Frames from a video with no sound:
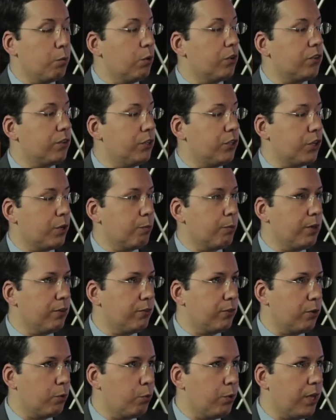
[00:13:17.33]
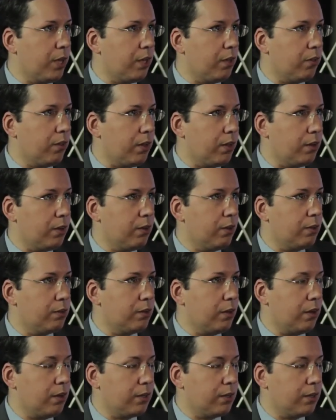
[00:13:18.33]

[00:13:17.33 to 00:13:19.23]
was in Germany for a week and, mm -hmm.